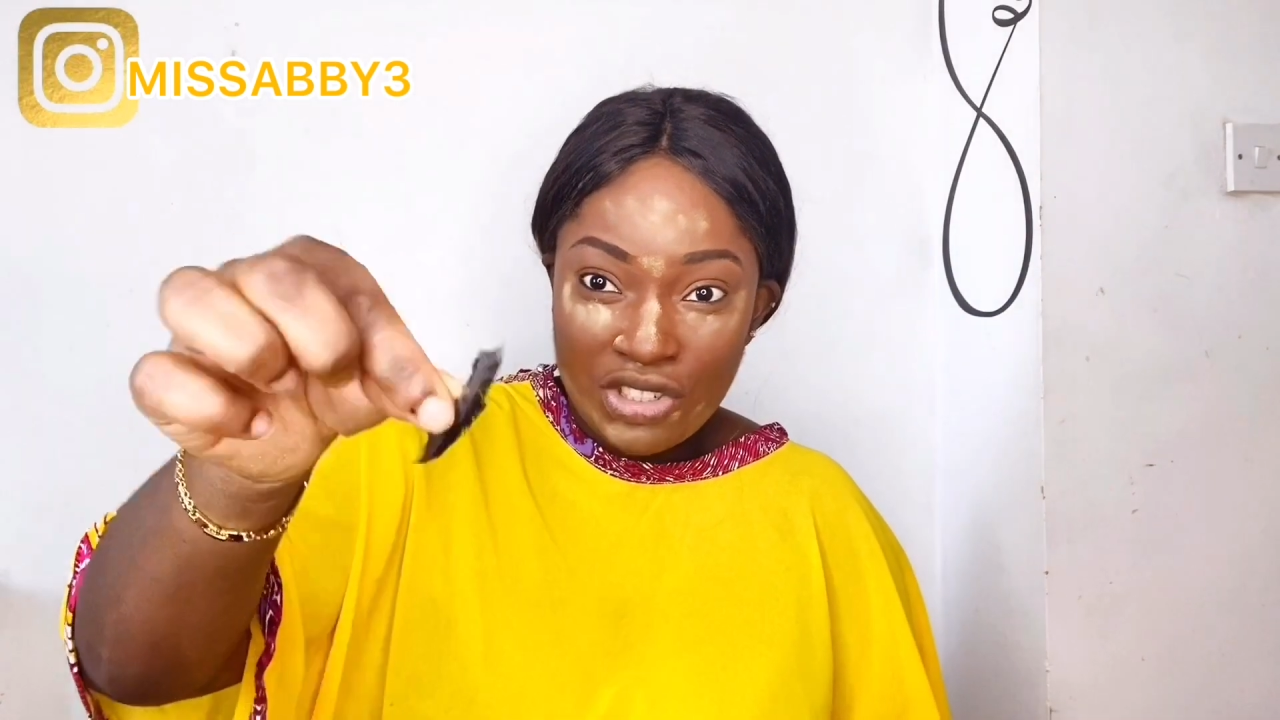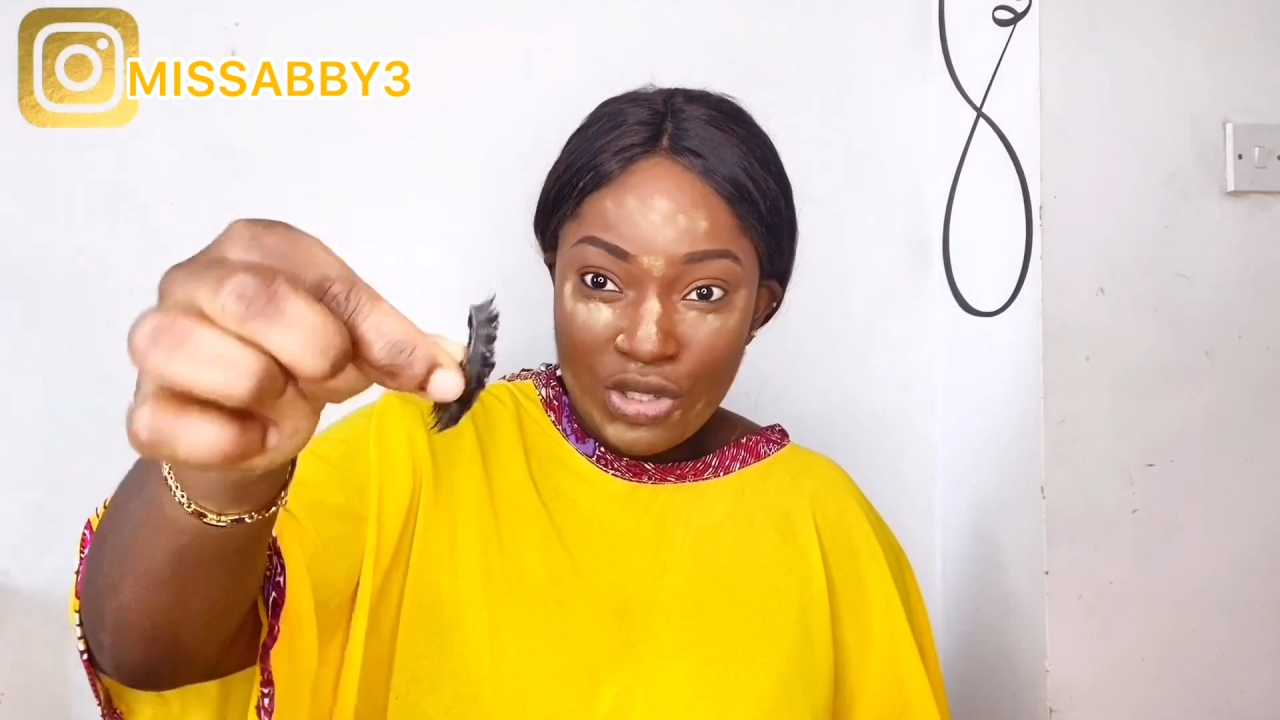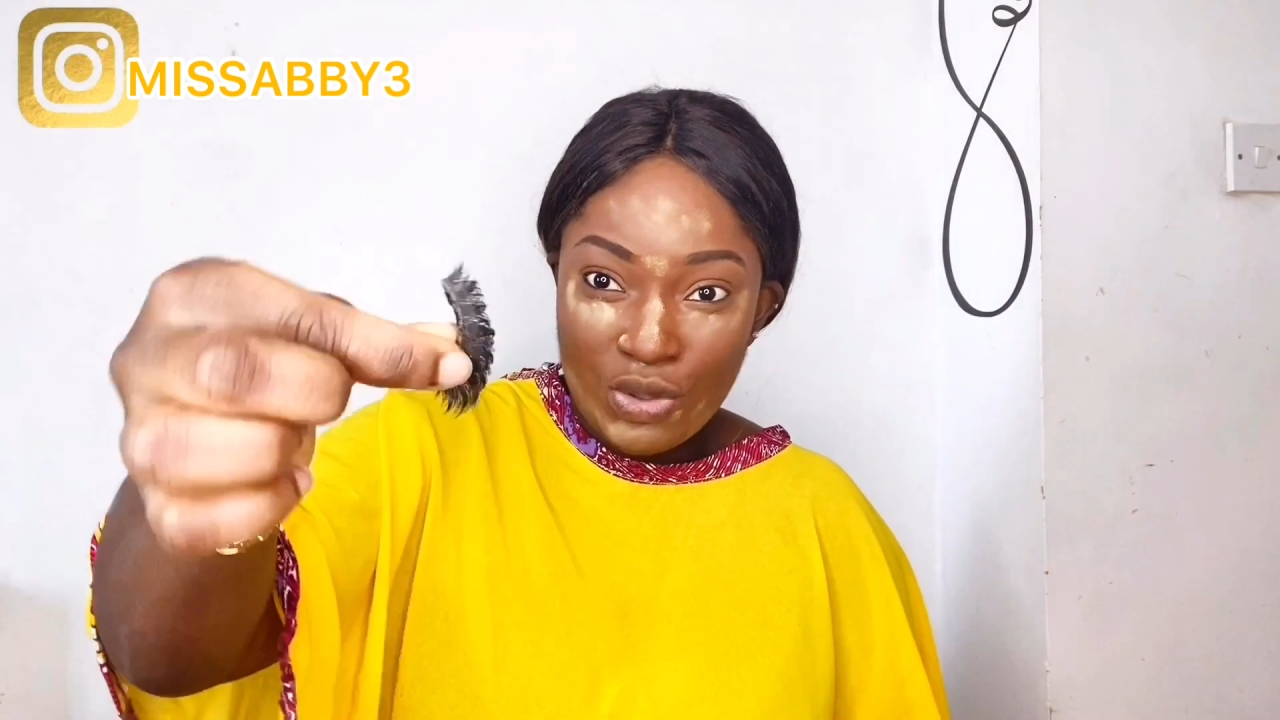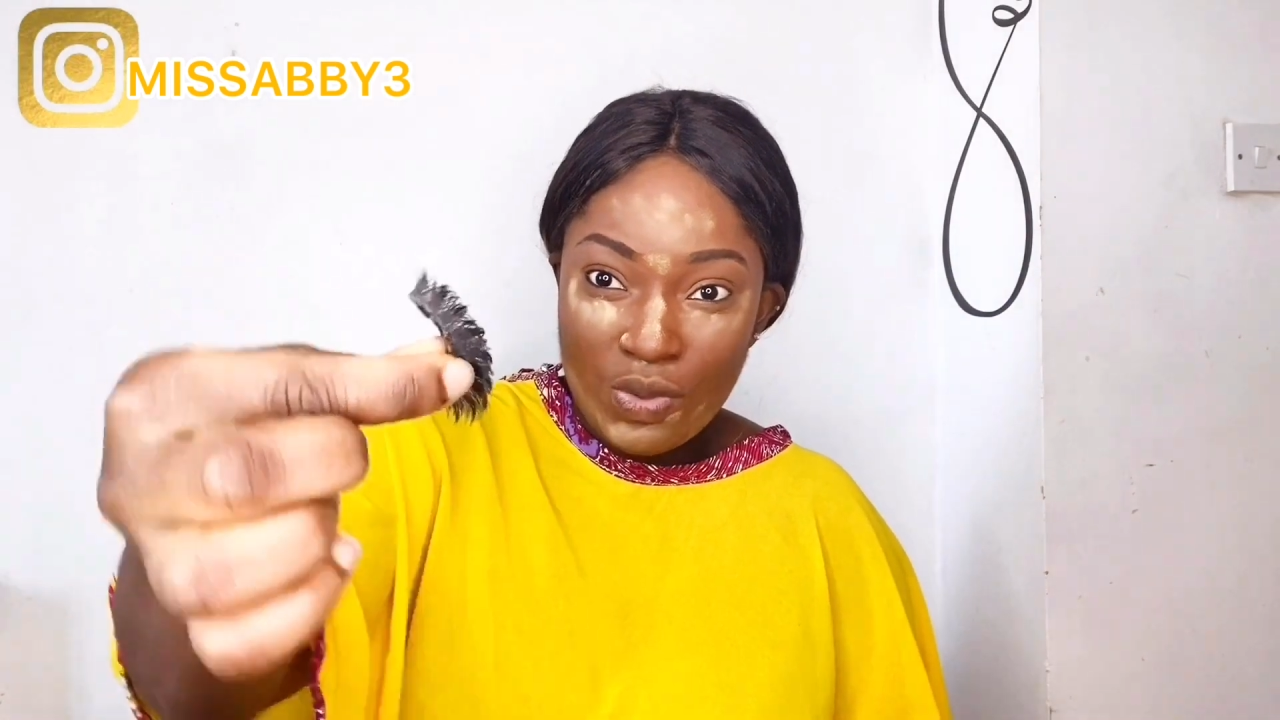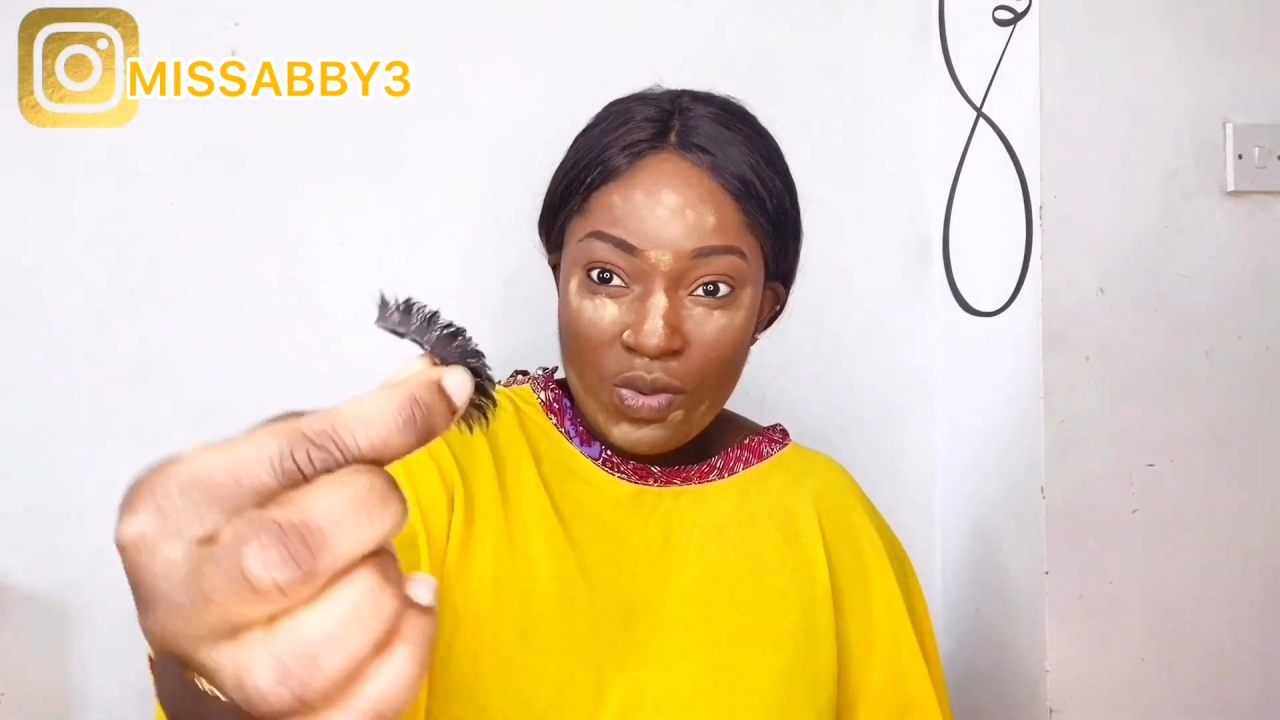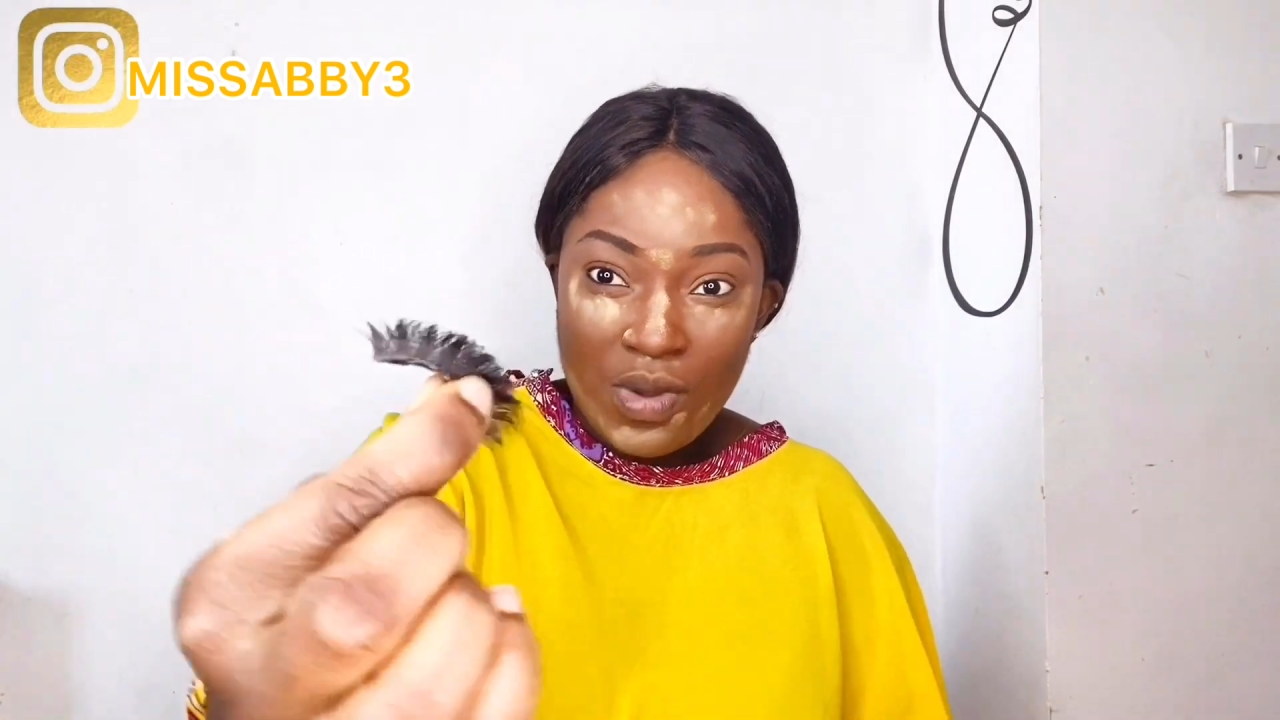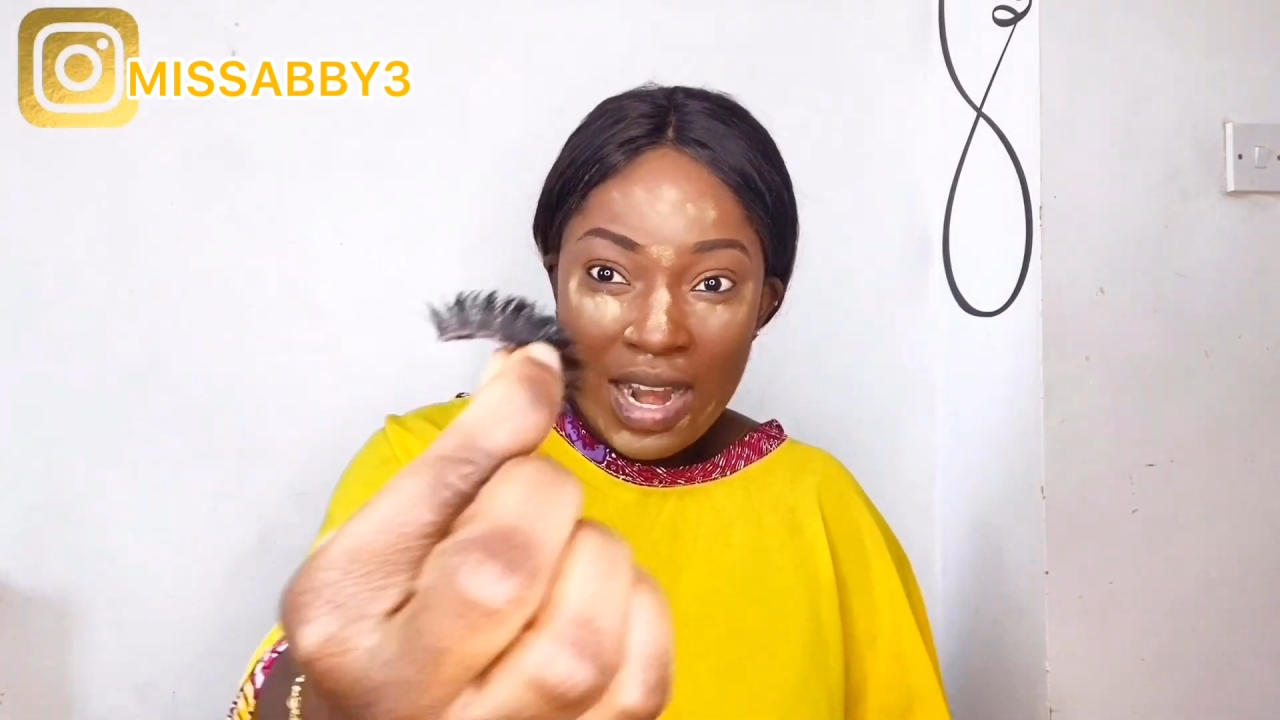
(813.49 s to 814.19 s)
so my